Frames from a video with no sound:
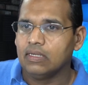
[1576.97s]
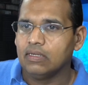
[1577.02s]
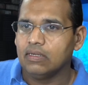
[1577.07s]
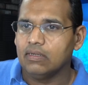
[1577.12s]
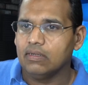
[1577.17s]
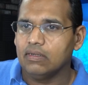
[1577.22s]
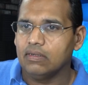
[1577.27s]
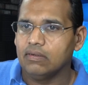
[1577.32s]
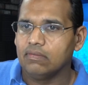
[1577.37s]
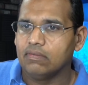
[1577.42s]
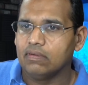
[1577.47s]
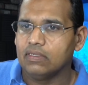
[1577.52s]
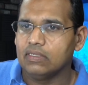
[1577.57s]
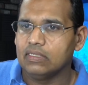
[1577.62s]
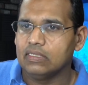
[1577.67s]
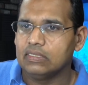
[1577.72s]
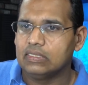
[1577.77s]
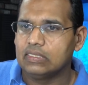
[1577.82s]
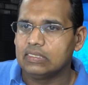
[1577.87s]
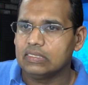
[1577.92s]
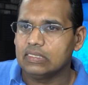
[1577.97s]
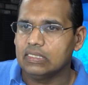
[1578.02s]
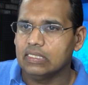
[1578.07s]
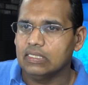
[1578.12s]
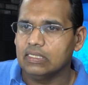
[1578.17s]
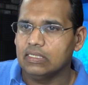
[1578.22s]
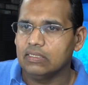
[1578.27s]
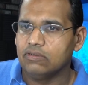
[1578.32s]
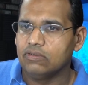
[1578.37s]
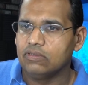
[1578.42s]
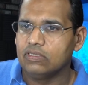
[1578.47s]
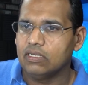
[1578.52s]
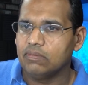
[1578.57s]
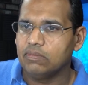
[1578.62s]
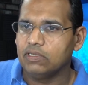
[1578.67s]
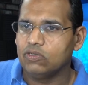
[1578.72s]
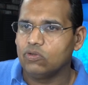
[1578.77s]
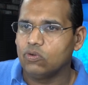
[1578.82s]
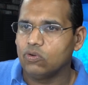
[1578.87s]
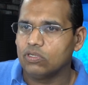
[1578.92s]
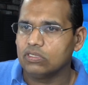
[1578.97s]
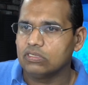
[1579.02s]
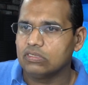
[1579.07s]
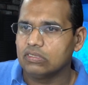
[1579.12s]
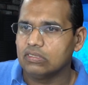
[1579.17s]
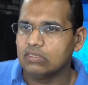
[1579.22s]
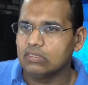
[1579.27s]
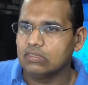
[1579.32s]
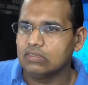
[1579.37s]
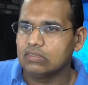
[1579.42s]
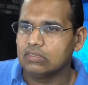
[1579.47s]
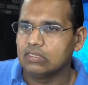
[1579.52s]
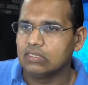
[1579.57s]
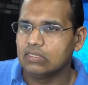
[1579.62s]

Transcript: All right, Udemy courses.